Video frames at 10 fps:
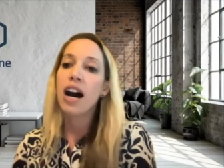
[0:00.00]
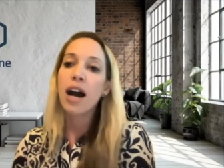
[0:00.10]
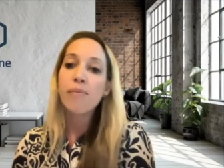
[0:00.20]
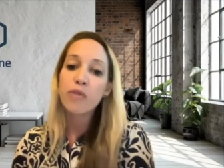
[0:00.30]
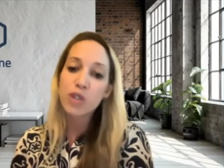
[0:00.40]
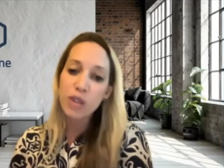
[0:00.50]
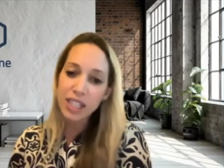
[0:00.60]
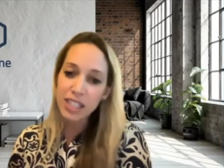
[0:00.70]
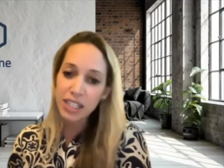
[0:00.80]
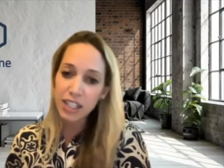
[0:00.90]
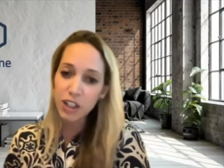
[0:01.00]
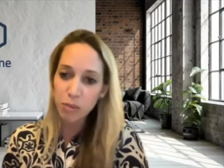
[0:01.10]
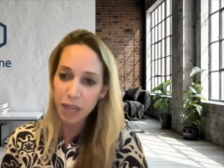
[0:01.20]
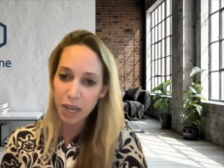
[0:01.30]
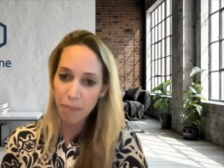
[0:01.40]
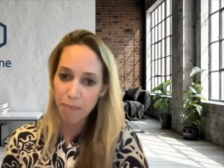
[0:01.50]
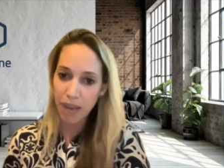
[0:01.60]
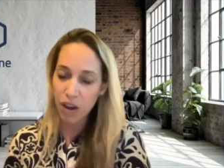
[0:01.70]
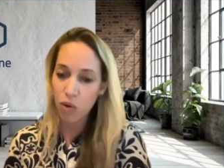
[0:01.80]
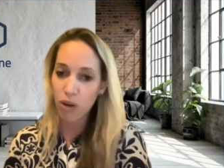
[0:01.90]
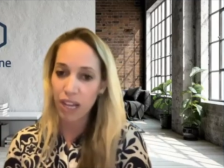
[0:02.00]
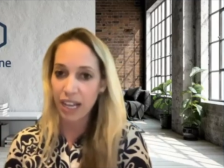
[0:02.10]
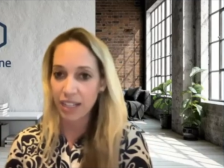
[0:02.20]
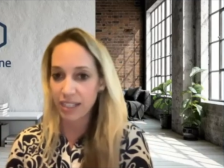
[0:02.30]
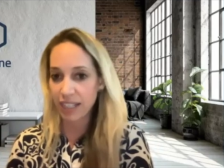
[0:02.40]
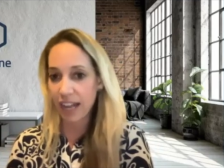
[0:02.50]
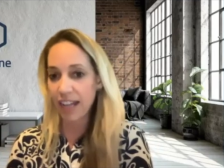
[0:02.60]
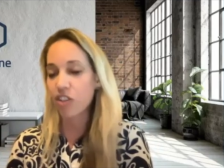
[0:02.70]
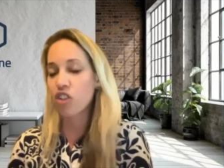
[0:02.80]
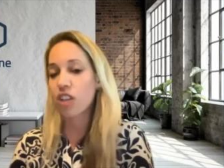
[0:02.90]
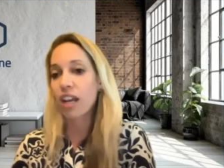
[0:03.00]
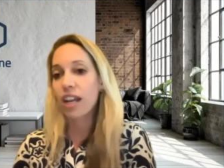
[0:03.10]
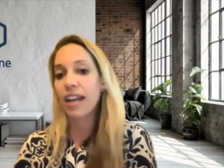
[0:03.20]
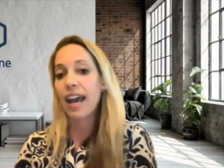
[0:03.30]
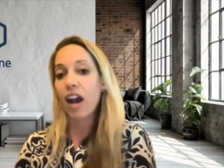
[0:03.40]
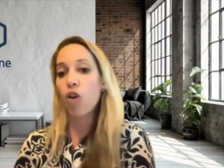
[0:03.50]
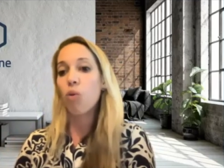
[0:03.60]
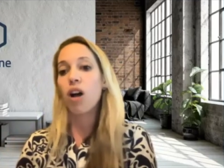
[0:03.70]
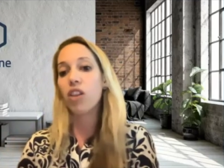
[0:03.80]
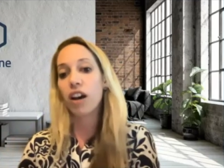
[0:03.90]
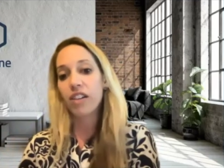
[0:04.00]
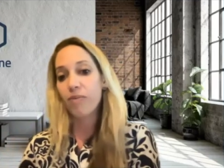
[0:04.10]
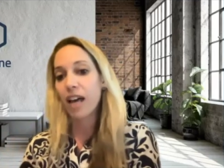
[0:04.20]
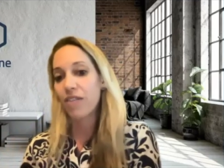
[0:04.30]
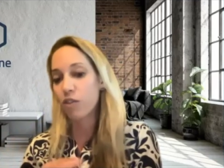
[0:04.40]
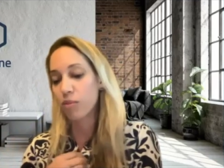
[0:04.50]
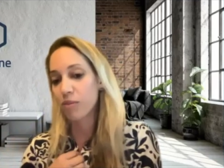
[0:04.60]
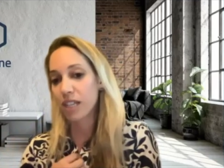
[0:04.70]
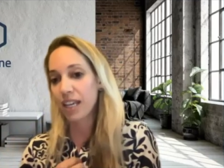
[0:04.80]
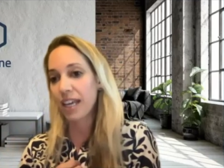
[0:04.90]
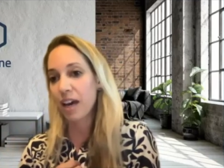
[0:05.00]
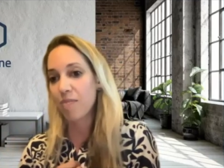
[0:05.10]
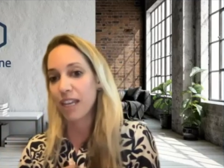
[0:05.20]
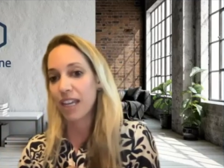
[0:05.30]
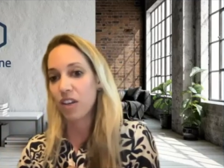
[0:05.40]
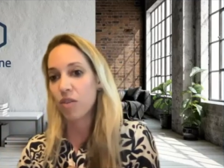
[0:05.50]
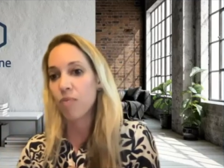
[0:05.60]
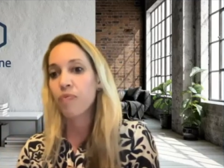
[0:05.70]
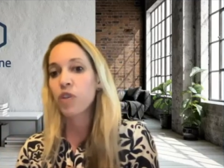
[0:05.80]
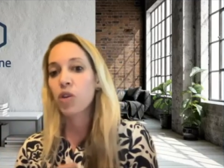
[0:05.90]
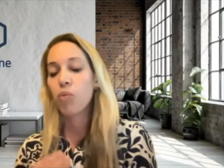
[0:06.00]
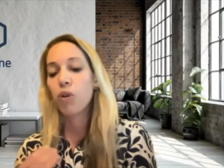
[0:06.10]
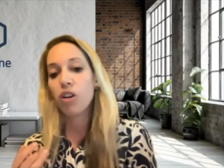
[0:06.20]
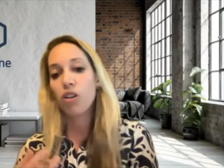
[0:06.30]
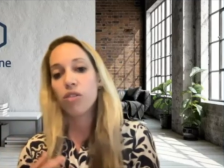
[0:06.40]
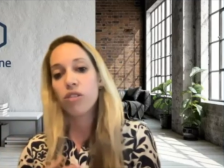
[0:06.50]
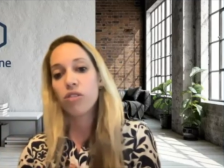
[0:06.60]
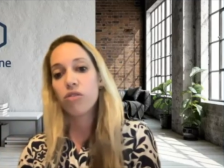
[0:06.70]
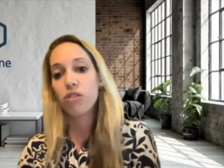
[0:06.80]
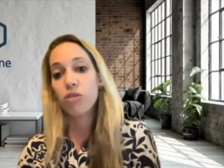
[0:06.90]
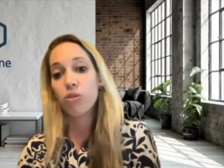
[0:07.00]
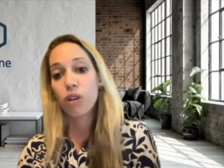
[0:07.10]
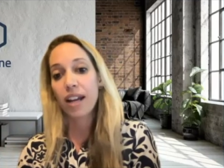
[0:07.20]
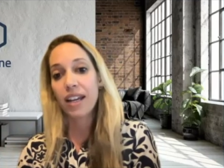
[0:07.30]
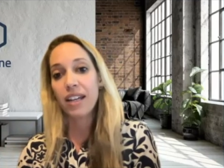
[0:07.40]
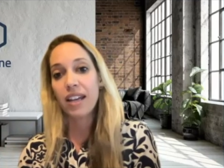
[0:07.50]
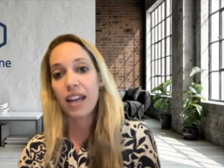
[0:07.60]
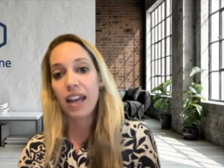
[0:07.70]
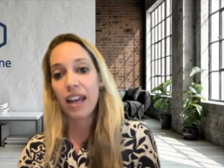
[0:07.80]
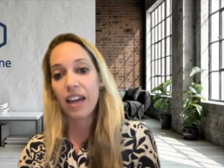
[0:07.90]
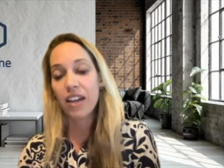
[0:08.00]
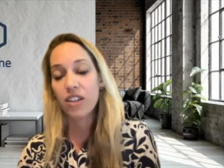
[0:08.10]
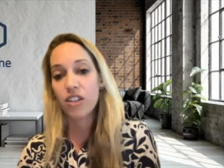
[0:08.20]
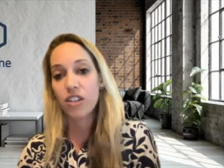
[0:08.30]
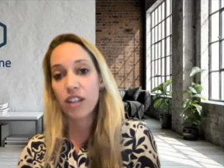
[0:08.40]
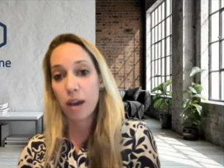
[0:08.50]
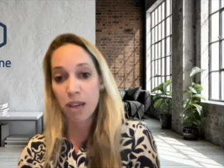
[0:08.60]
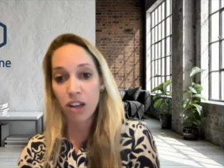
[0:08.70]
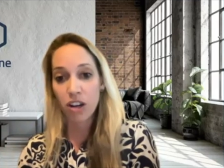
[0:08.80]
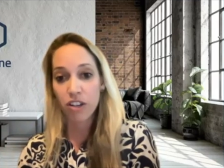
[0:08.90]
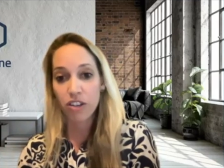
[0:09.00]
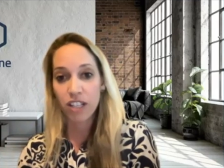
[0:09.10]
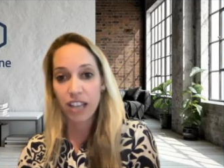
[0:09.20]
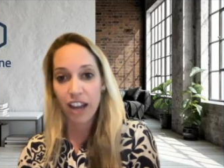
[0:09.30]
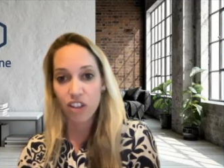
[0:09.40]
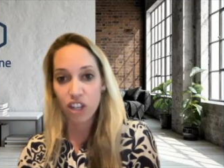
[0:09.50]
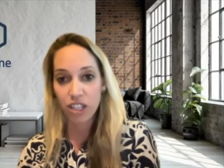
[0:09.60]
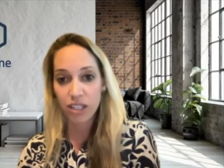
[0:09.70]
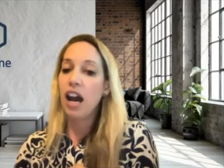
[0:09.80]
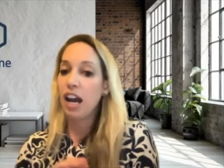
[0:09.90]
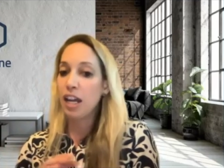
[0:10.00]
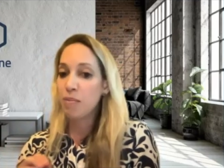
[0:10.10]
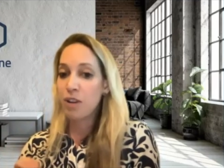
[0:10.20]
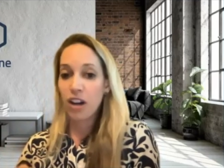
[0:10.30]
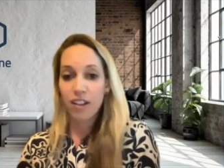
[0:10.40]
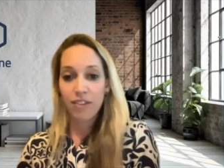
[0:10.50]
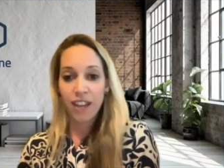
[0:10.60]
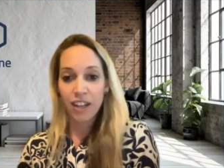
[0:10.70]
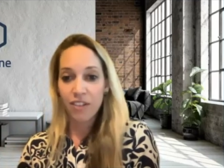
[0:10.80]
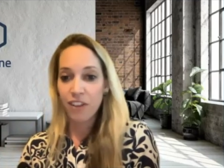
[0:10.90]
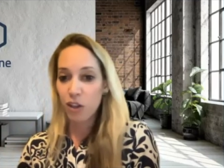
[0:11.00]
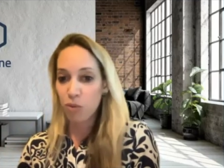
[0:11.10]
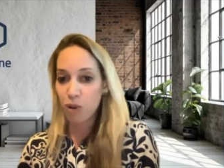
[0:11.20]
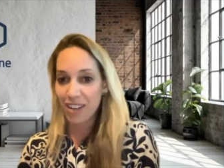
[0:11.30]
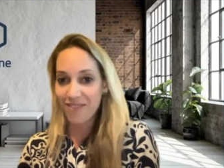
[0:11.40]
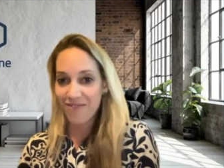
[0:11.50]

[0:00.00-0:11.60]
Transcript: Um, so that's a little bit about ACH. Now, a lot of platforms like Hemlane will also do credit and debit card transactions. I am not a fan of either one.